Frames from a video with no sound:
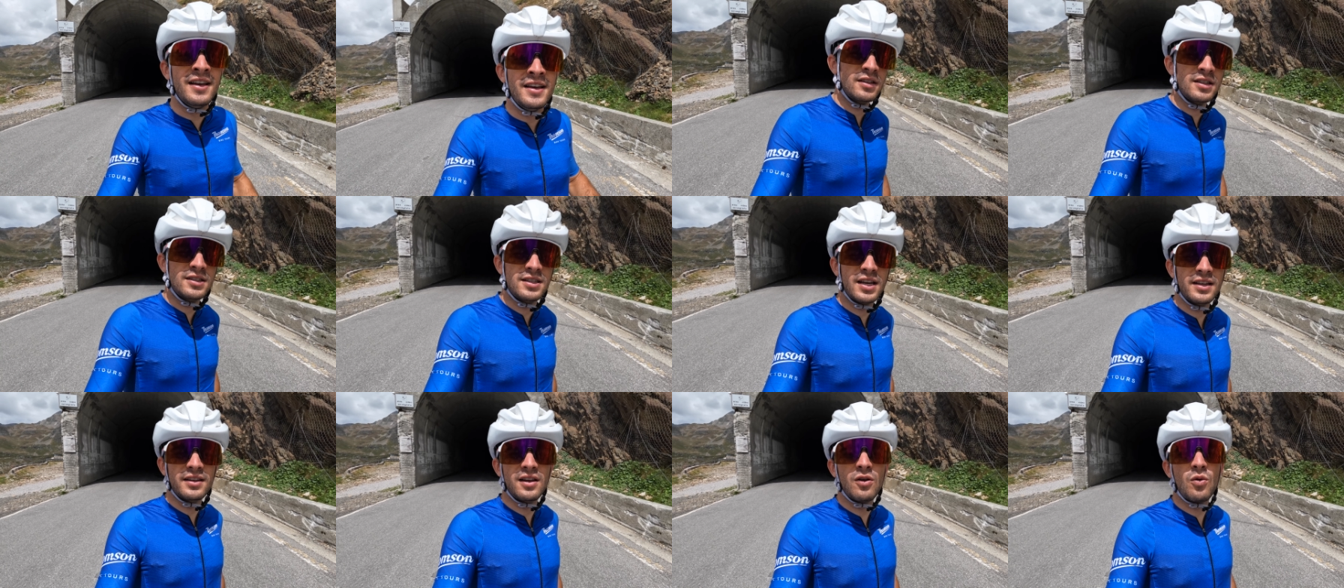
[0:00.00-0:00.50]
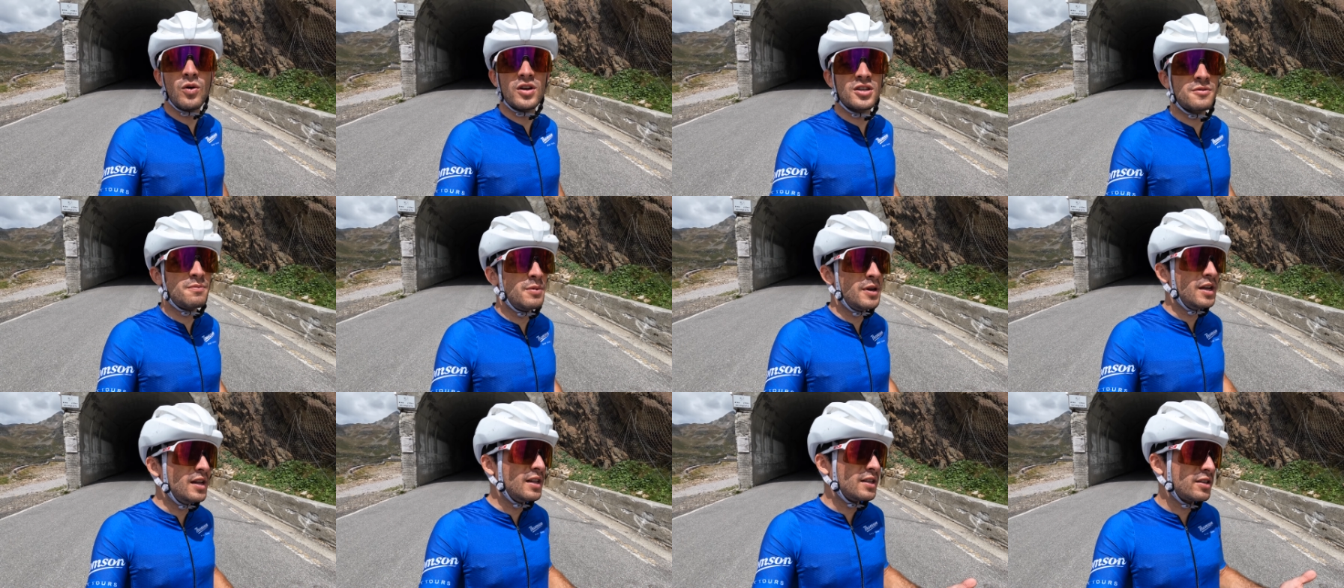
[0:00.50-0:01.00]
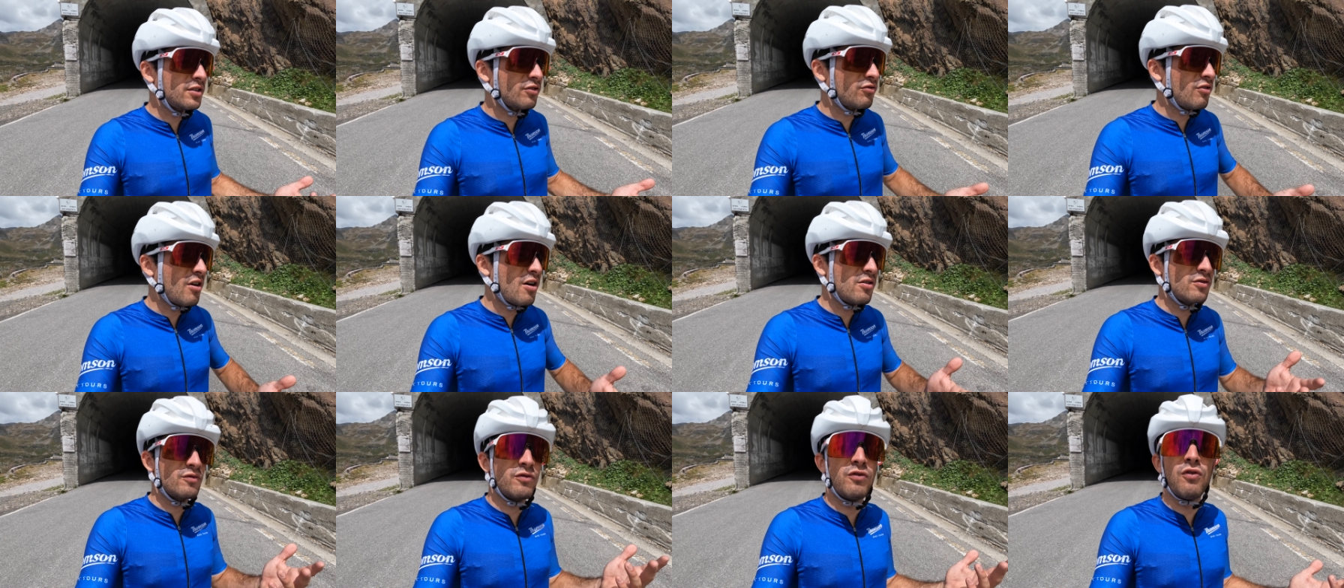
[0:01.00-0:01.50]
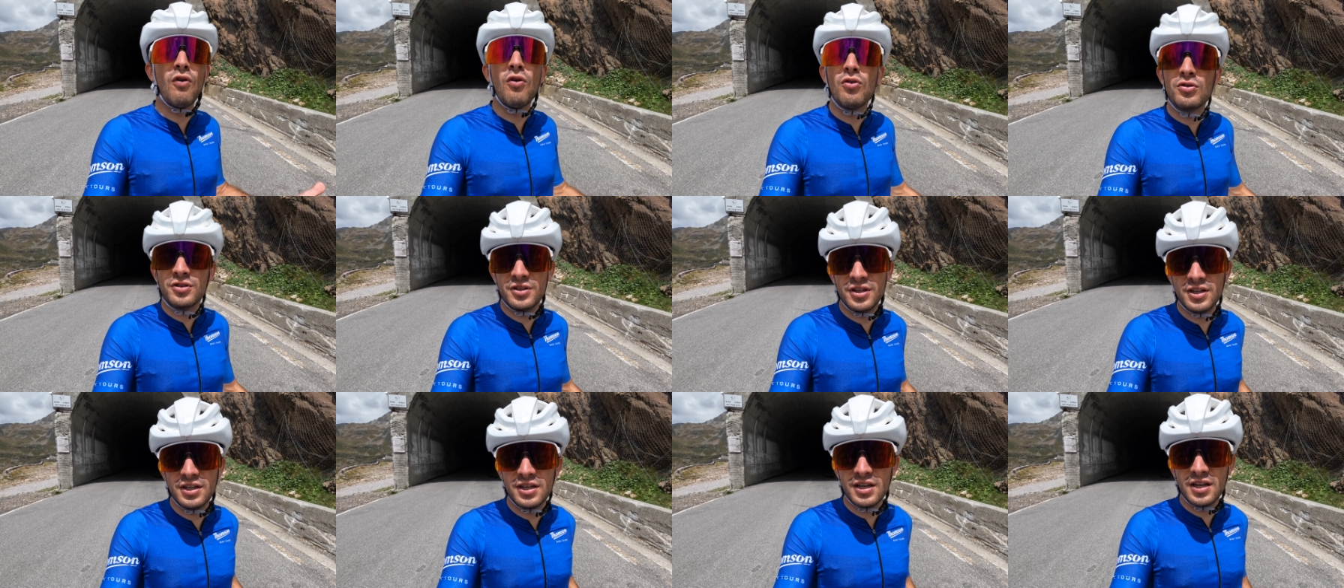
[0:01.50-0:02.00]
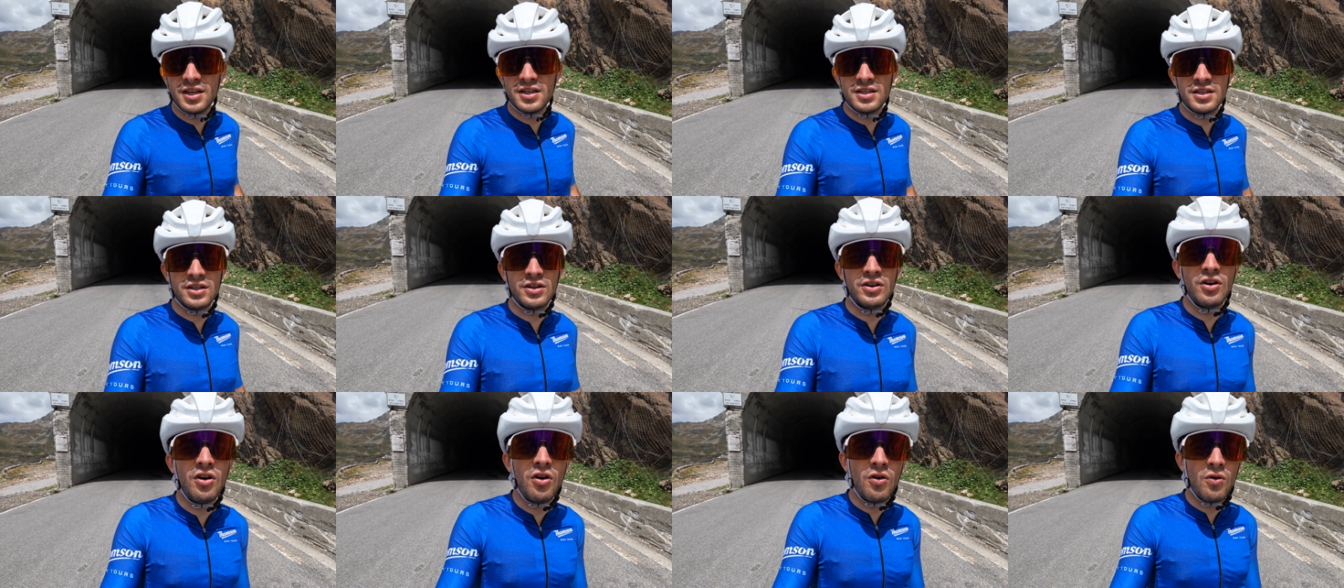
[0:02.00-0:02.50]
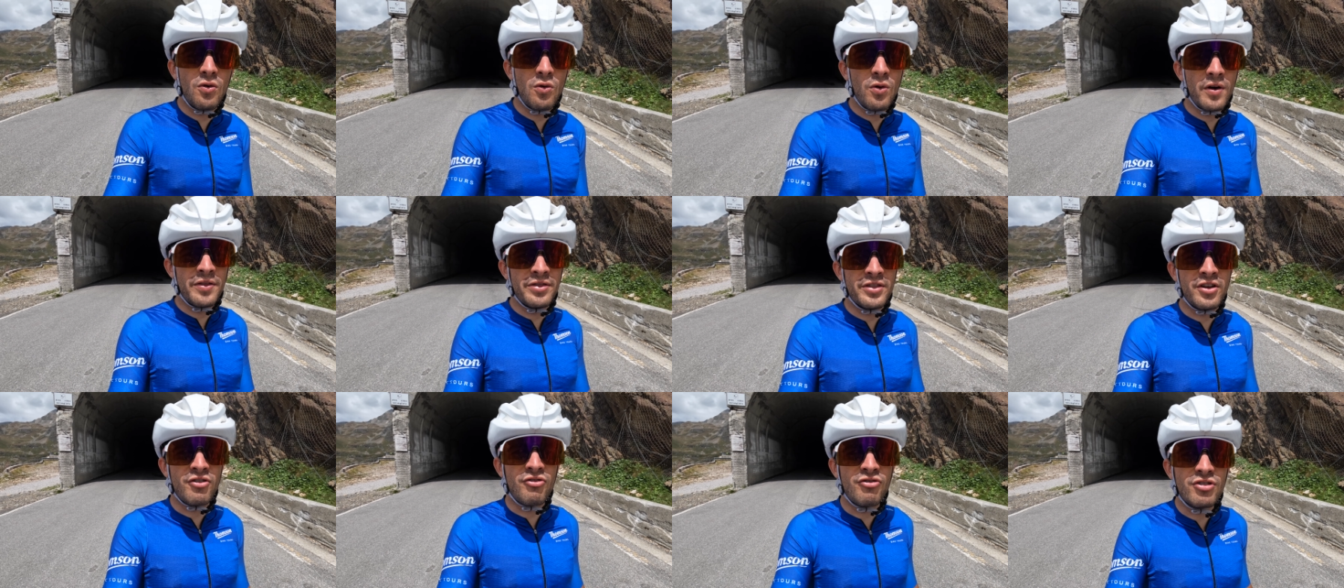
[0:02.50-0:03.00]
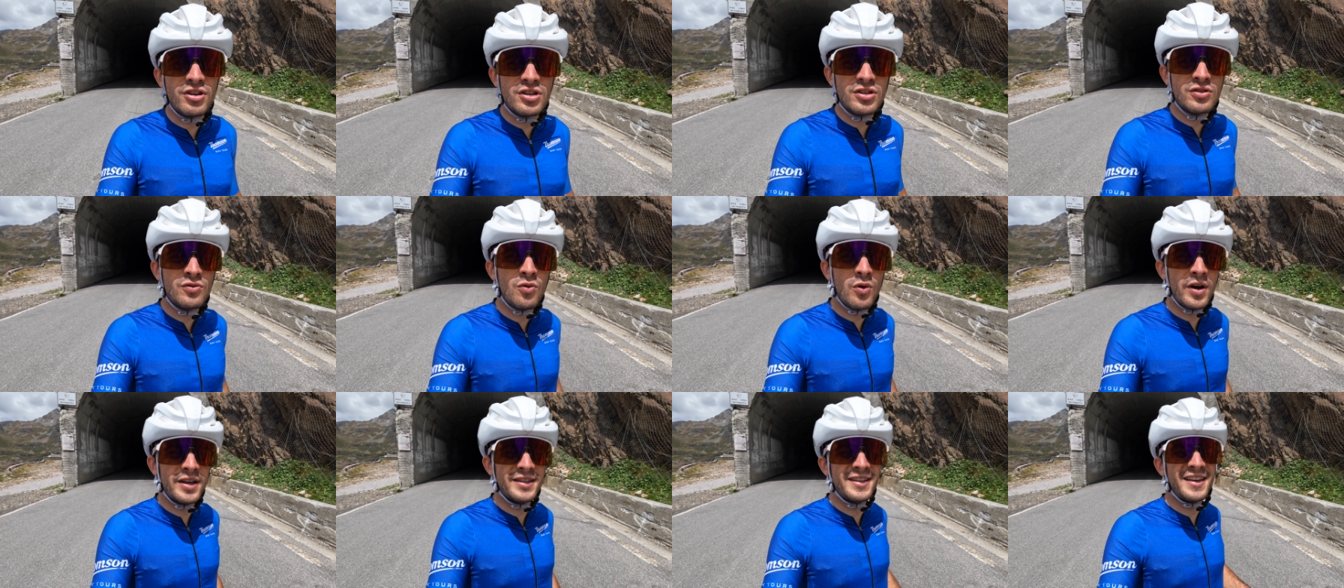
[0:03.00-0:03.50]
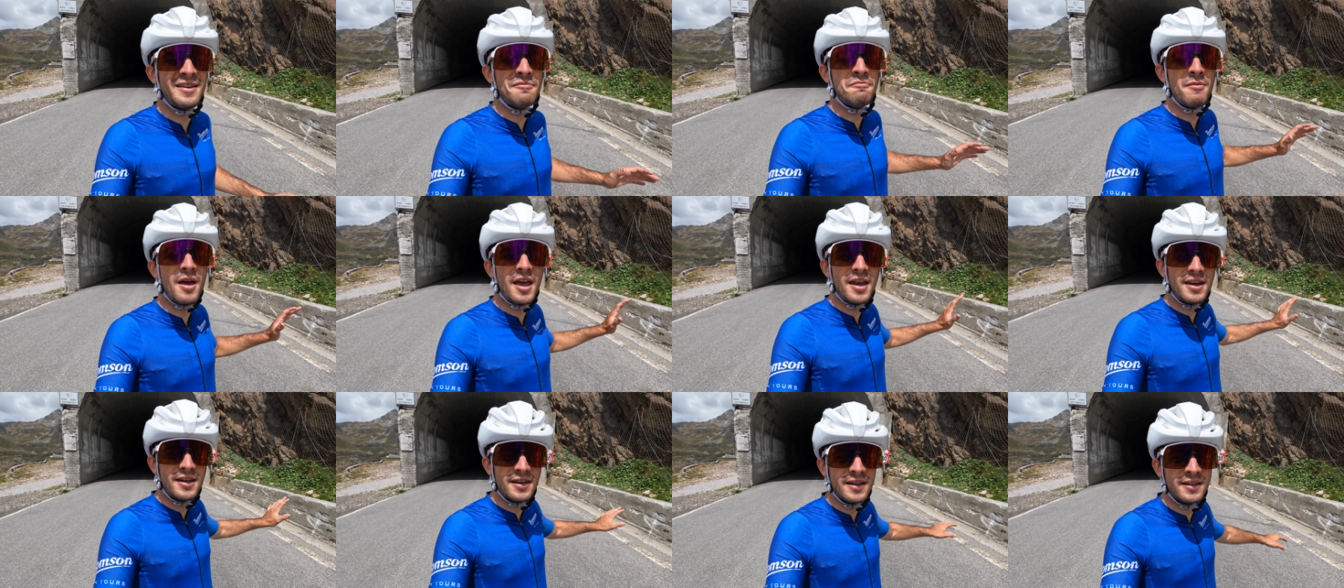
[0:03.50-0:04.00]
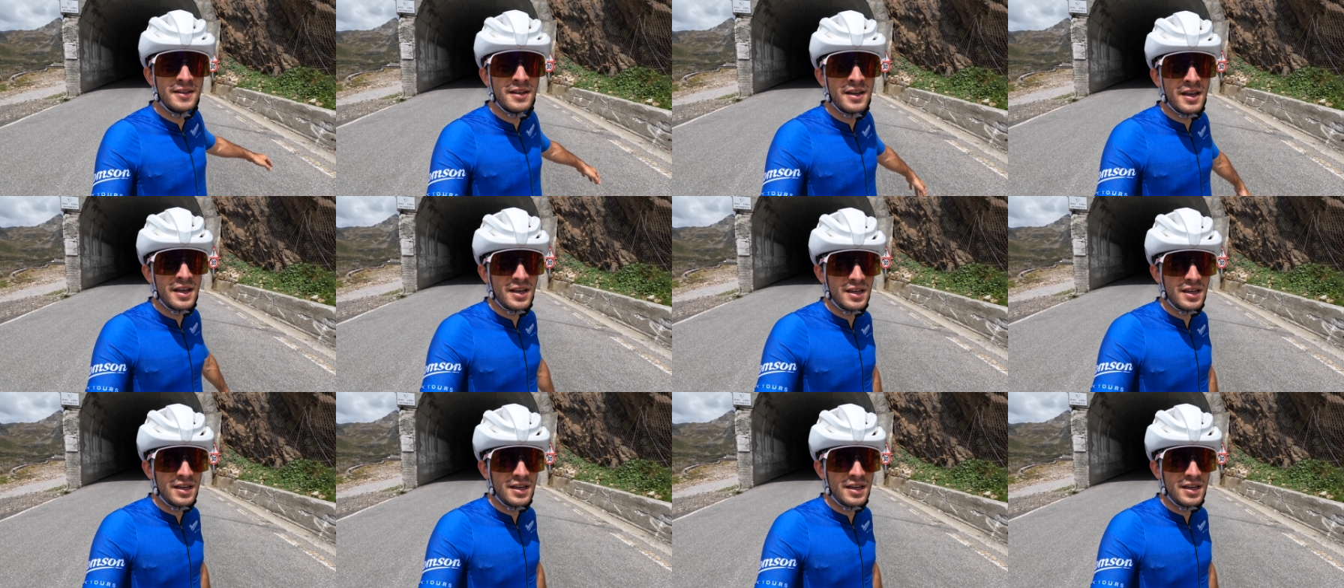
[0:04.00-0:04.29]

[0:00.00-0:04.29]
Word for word: The tunnel was built around 40 years ago, and the reason why they made it